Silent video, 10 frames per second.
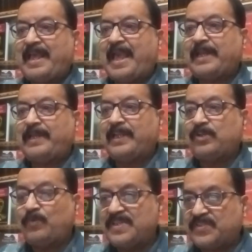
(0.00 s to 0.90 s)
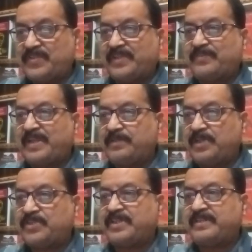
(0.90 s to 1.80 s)
and linguistic
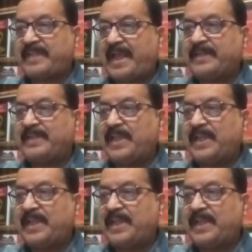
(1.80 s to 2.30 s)
tradition and